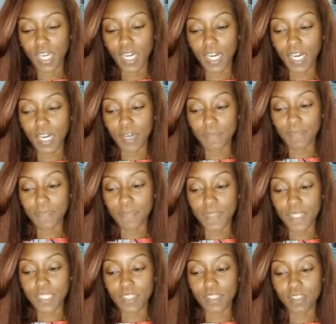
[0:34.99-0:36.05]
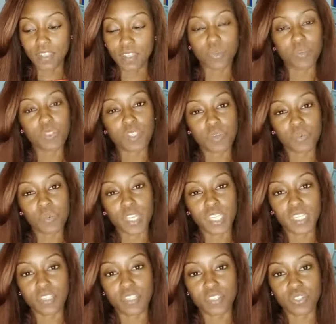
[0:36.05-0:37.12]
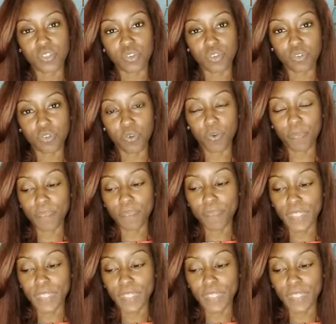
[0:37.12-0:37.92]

um, those that were in his circle